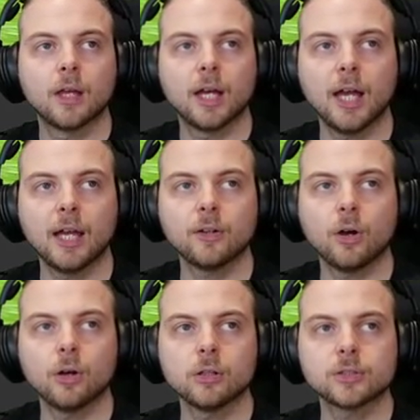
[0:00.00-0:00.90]
And
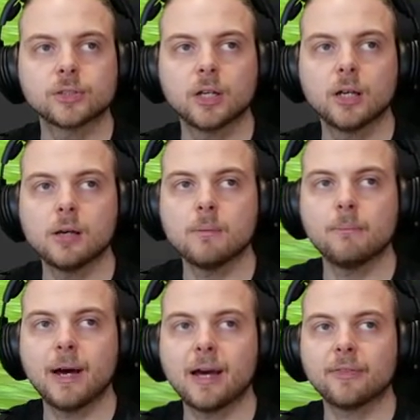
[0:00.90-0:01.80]
also,
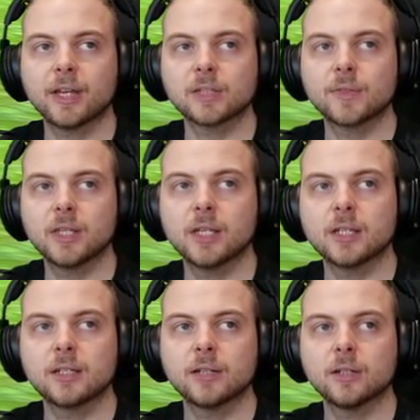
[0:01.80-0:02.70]
Matt, thanks for the
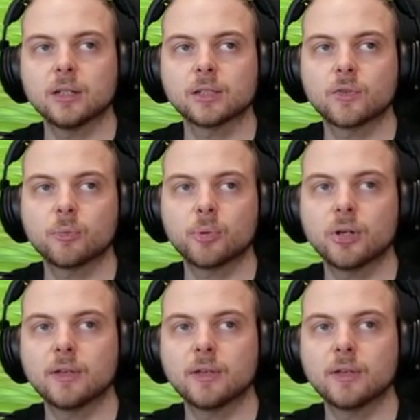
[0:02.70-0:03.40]
$10 of you, bro, and